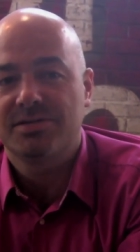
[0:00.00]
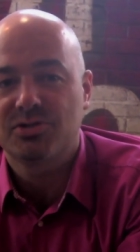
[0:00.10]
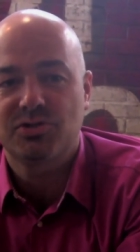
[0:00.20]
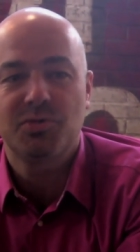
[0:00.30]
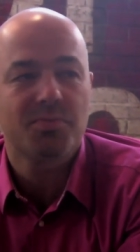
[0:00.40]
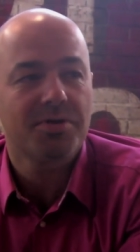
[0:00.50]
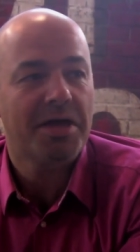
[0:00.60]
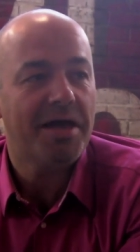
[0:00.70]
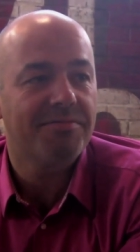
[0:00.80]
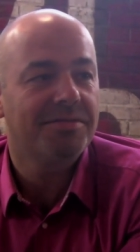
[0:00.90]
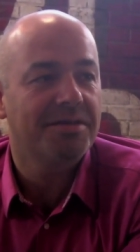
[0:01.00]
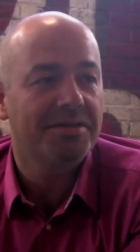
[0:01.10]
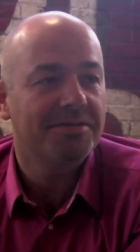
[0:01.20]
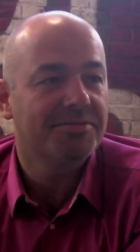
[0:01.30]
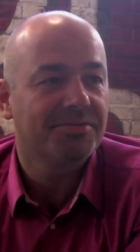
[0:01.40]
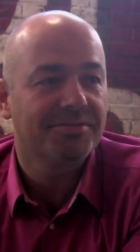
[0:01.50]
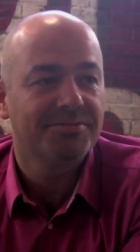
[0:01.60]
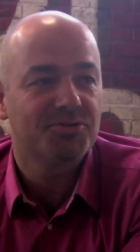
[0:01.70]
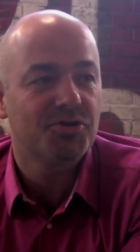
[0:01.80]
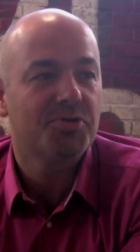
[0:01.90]
super caffeinated
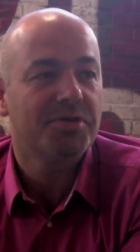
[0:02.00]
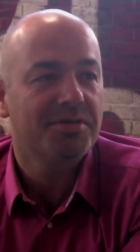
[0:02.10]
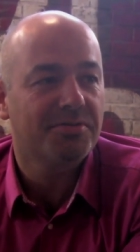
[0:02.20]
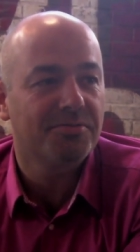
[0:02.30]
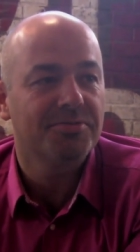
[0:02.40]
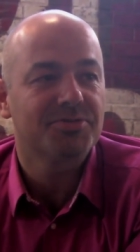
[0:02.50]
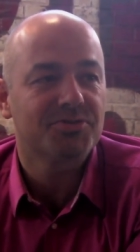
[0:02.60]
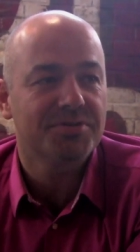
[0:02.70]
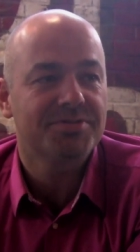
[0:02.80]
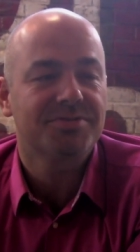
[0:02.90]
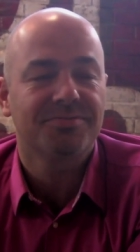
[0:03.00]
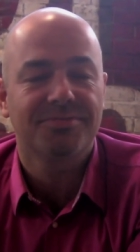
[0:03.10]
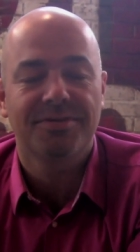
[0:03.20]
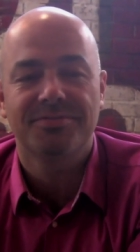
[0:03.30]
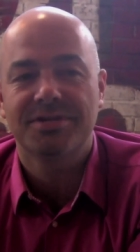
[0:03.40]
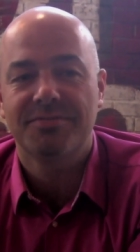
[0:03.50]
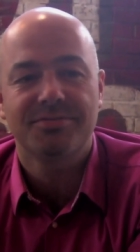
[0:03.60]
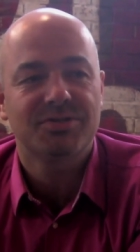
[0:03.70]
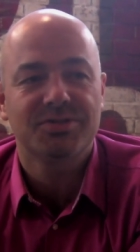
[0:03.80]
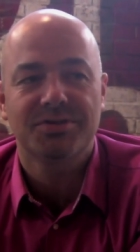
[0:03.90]
journey through the streets of, of San
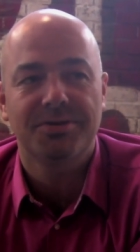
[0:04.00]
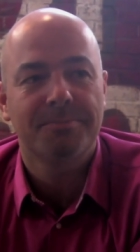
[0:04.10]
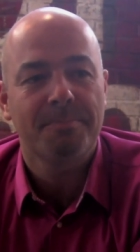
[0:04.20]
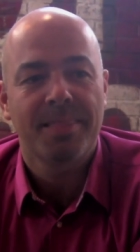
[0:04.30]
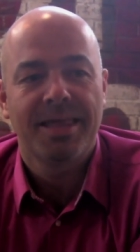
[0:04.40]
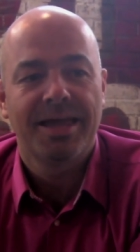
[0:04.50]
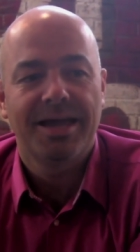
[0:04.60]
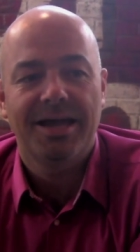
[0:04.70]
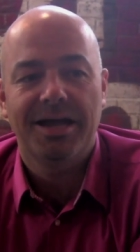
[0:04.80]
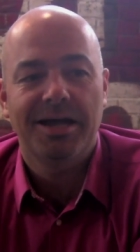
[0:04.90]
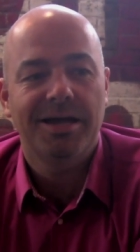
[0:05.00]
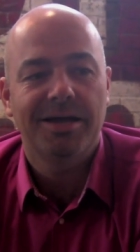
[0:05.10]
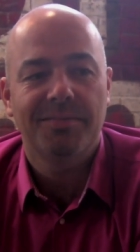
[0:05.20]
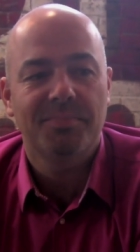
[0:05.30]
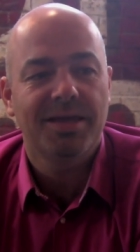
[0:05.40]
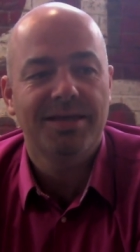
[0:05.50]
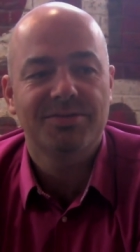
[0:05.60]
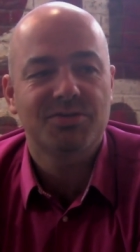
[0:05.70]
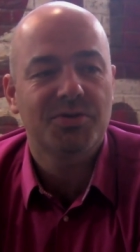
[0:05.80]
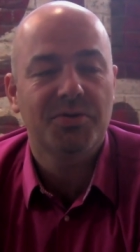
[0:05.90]
Francisco. Um,
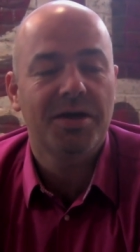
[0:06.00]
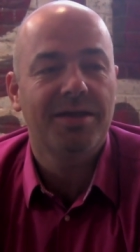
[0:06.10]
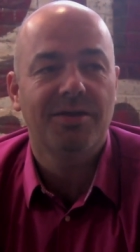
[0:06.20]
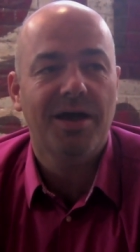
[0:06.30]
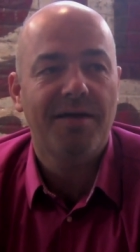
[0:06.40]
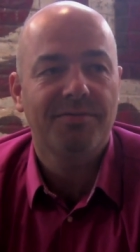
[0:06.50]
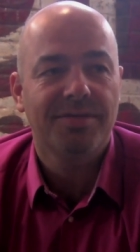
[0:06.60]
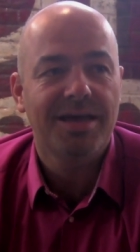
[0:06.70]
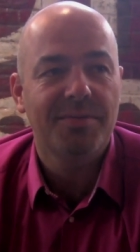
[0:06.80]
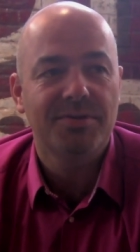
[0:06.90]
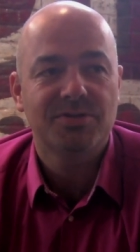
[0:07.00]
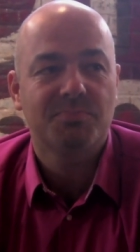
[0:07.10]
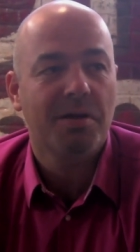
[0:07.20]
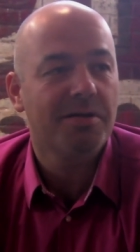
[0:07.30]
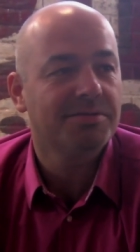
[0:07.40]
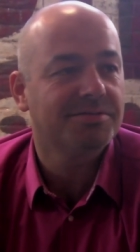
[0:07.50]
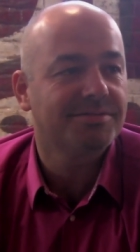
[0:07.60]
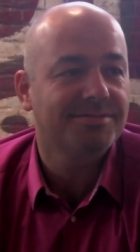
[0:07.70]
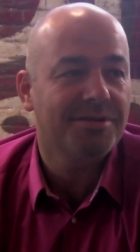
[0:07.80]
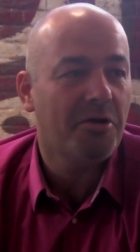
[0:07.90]
and so you know after that, we just parked
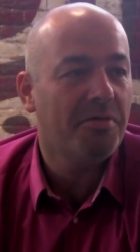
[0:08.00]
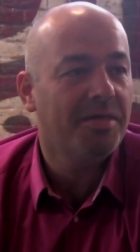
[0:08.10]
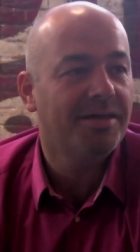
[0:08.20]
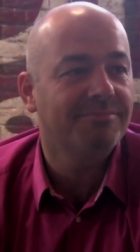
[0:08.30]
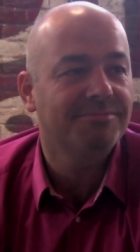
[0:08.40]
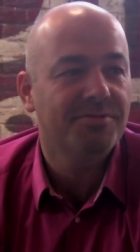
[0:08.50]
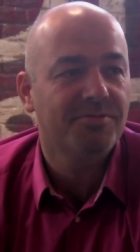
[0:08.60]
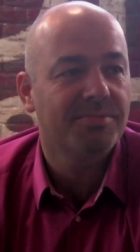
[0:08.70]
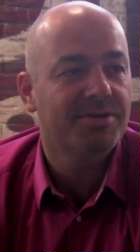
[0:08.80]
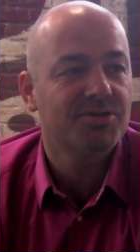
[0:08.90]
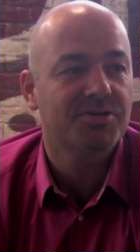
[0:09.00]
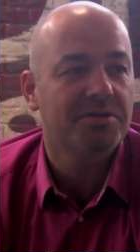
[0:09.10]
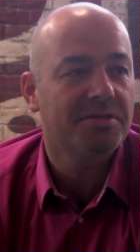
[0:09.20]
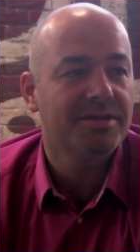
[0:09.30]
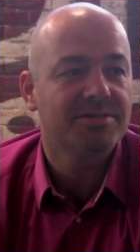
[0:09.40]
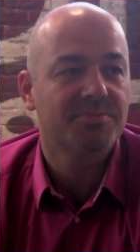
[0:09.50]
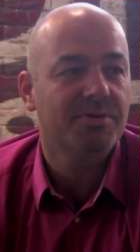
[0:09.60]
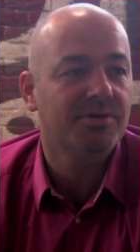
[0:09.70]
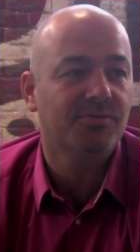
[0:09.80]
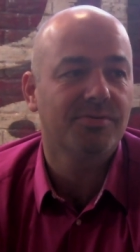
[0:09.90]
all that information, all that
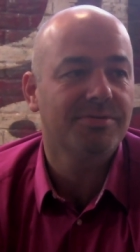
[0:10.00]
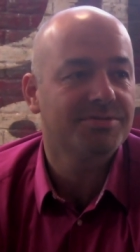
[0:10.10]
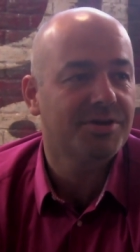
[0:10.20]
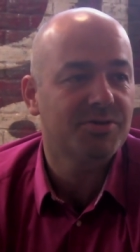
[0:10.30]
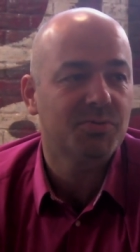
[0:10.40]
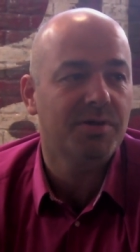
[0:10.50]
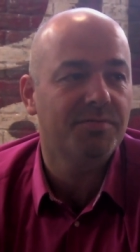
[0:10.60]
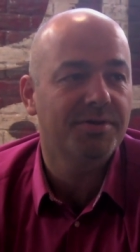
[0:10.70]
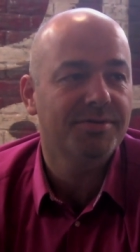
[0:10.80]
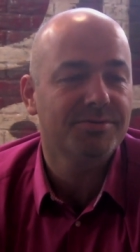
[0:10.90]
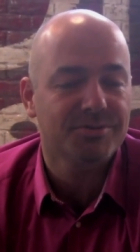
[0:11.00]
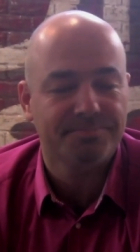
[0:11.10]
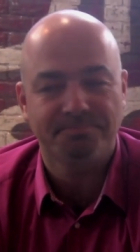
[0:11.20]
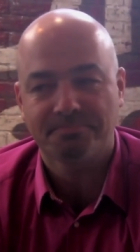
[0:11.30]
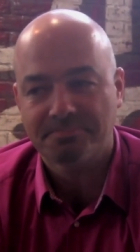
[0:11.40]
experience for 10 or 12 years.